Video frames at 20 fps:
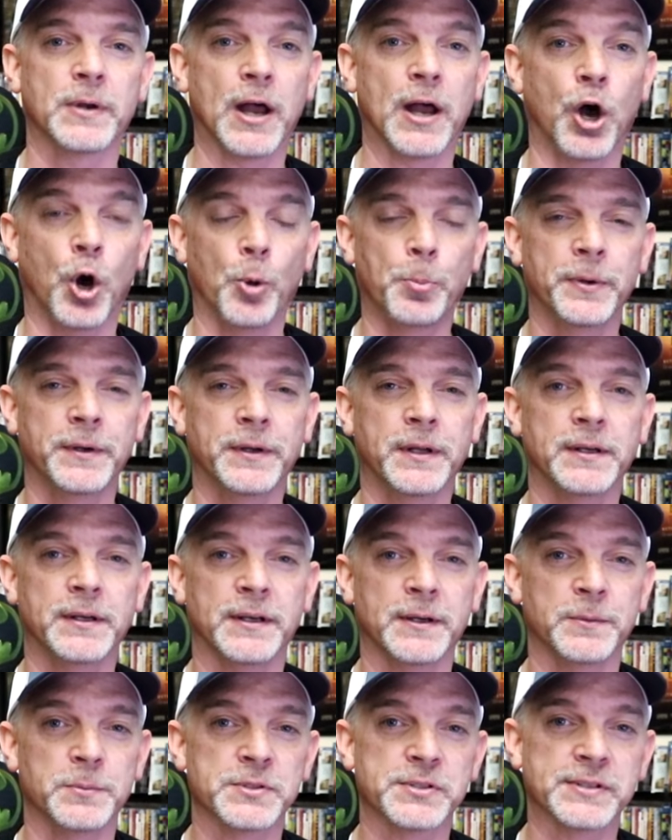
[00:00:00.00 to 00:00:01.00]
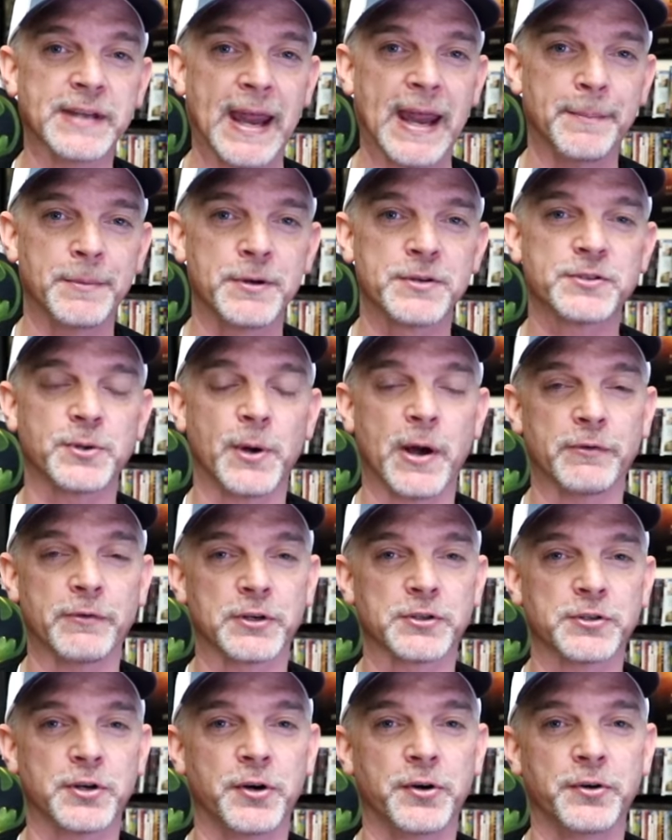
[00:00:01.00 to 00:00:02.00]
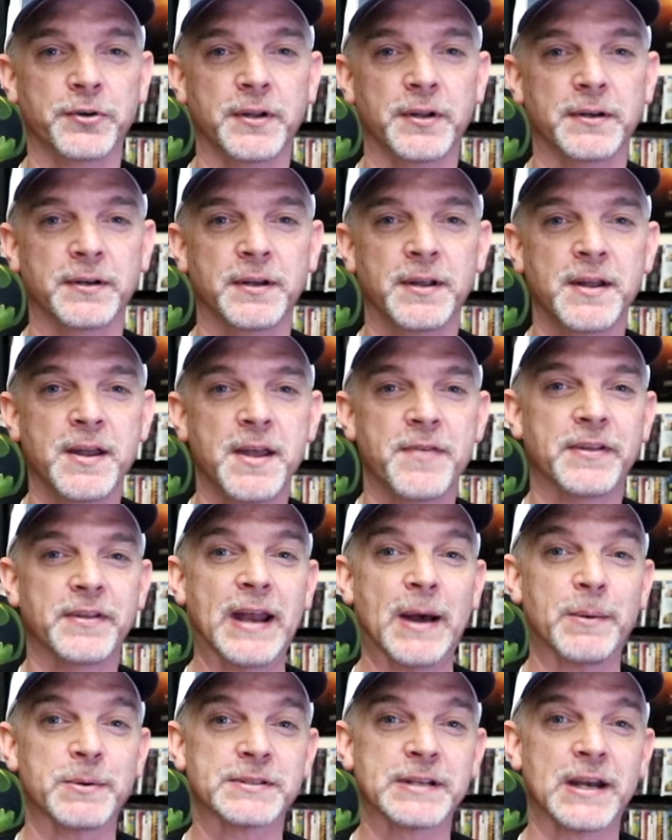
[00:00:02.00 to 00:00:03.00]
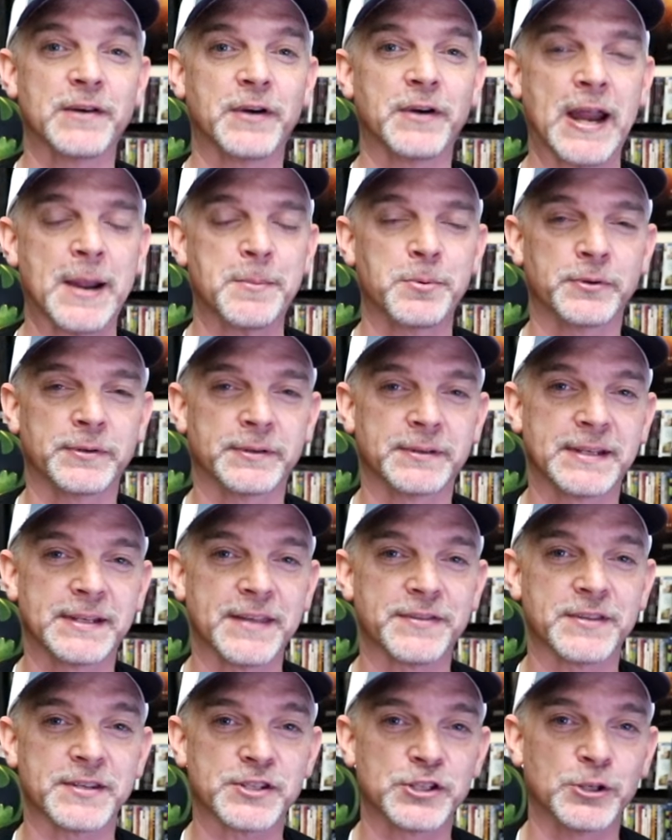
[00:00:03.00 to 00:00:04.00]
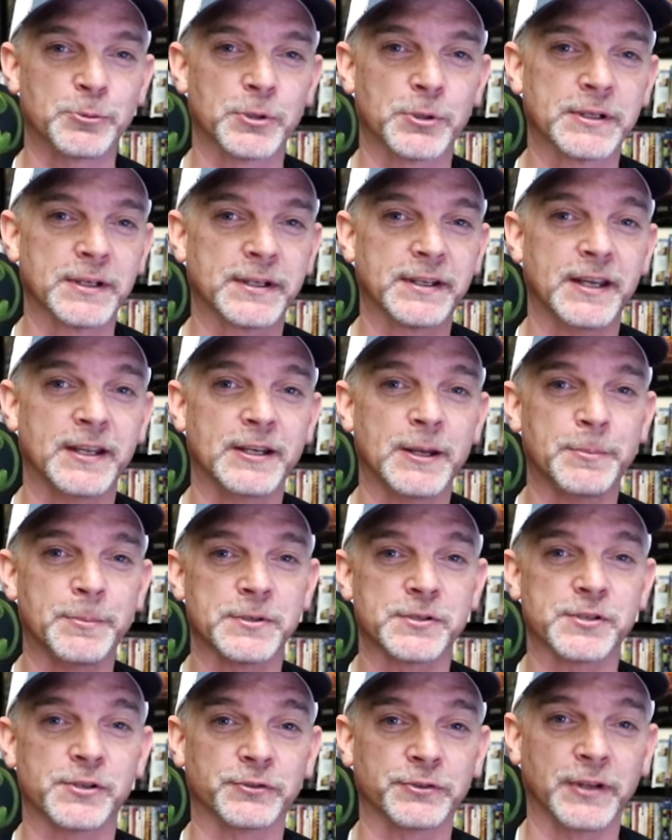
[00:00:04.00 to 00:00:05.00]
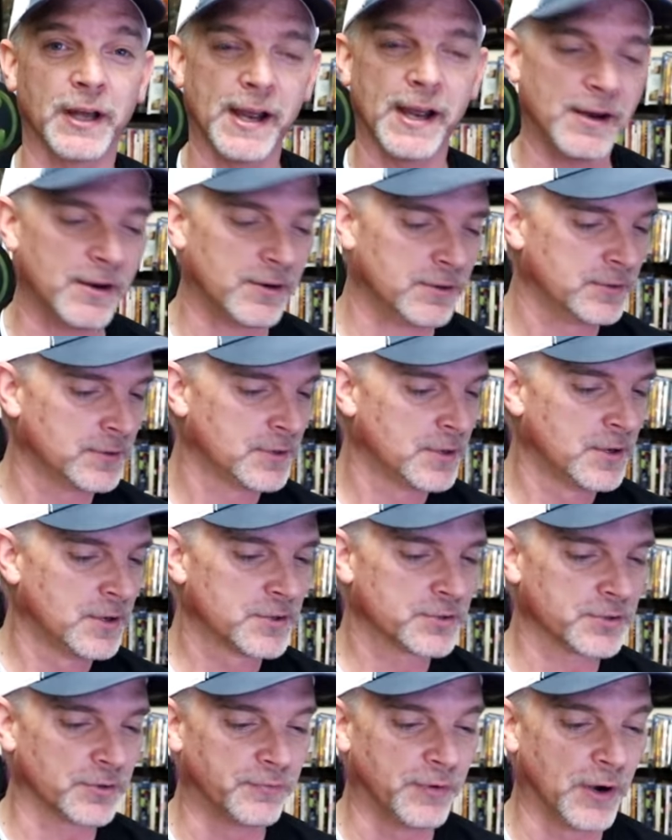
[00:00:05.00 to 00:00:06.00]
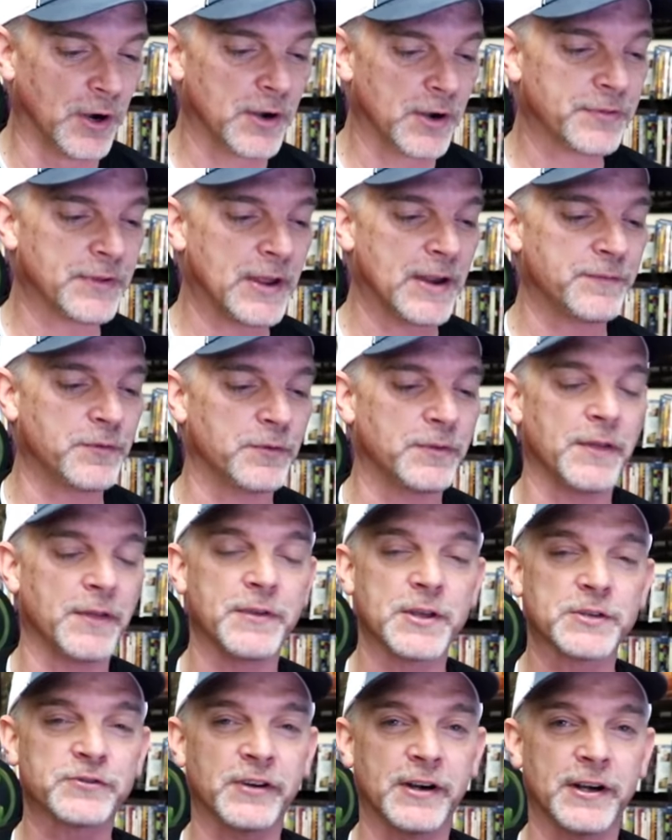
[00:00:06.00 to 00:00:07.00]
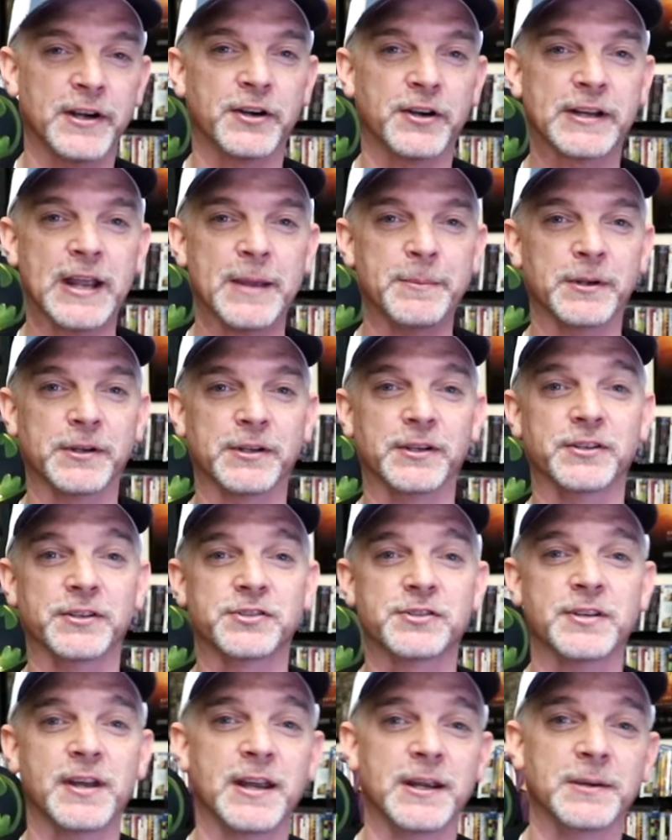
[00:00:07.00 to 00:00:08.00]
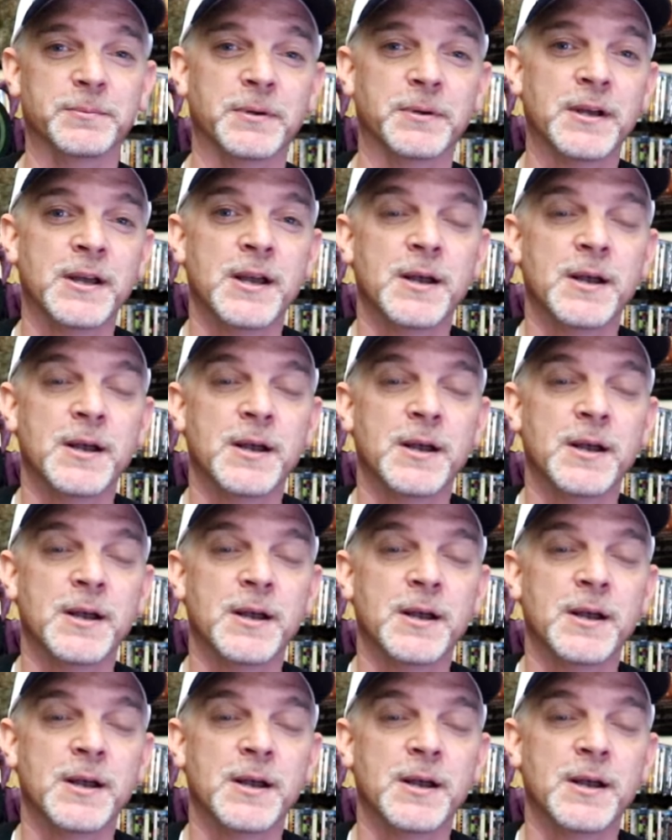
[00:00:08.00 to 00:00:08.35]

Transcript: when I opened it it was damaged so I returned it. Then I was never able to get the steelbook again up until now. So very thankful that this right here came in good shape.